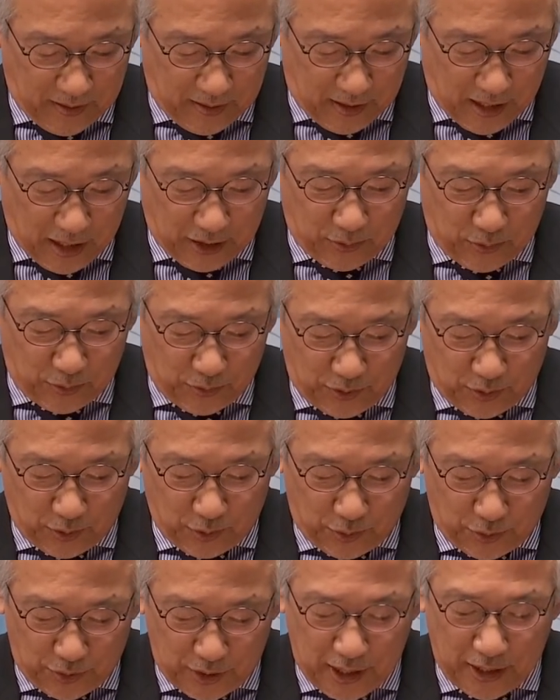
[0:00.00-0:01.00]
that would
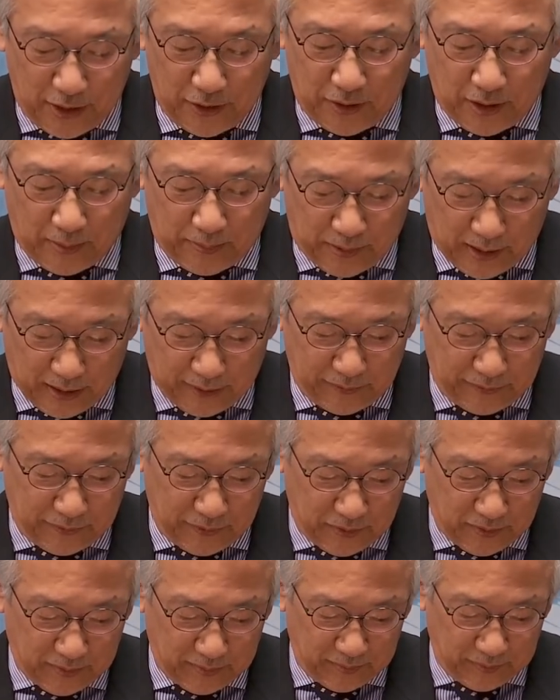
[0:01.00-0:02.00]
create a
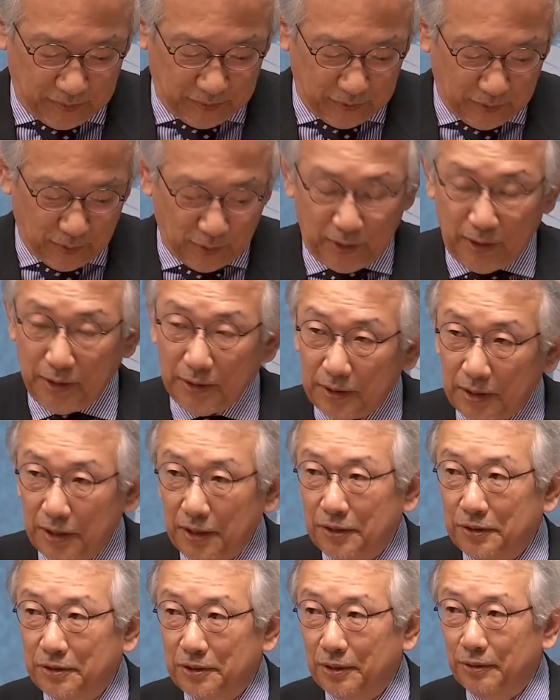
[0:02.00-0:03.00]
platform for
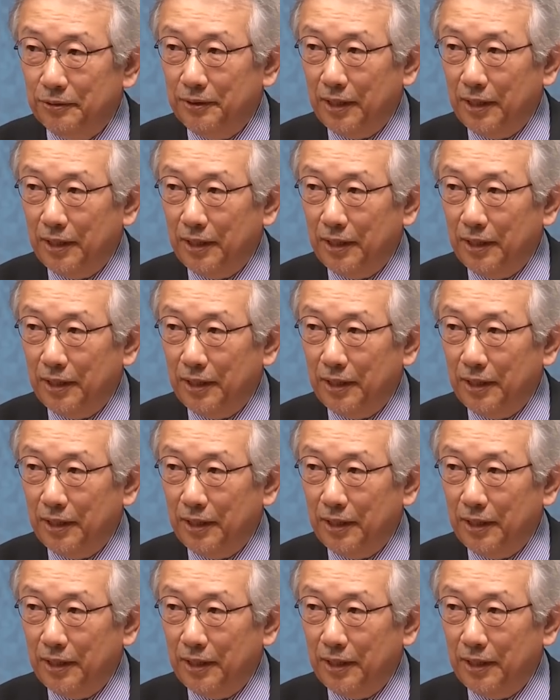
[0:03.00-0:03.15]
intellectual